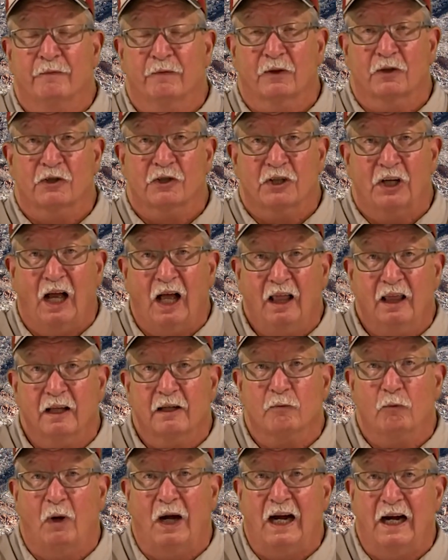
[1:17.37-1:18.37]
For
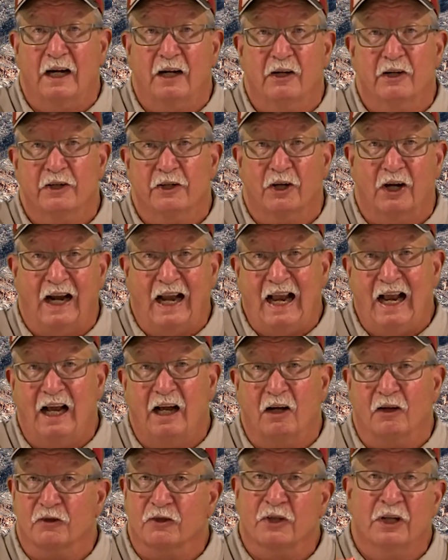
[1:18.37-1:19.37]
solid wire in your
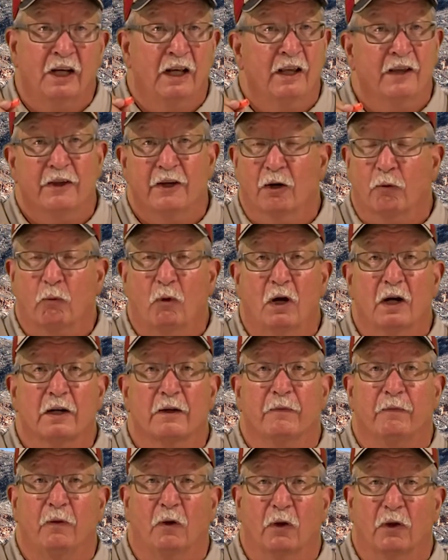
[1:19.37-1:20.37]
house, they're
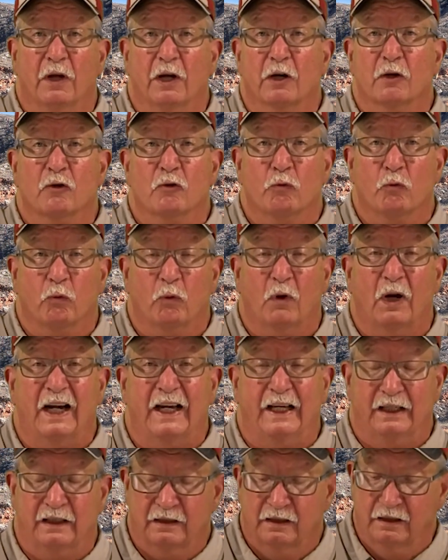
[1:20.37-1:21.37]
wonderful, they're great.